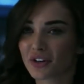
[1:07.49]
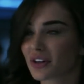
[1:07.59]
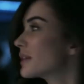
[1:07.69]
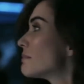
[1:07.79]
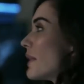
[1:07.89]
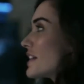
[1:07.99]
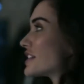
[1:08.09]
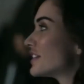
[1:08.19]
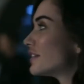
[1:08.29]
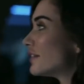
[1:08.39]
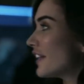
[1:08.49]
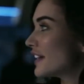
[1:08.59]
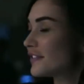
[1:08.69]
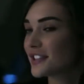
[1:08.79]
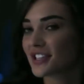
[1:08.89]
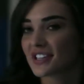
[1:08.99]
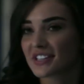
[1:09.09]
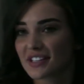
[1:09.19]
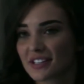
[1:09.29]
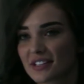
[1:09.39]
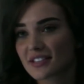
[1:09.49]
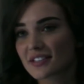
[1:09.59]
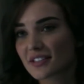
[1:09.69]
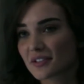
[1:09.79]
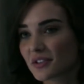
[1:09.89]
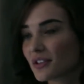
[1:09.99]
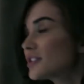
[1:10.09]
your compassionate fight for justice, you know,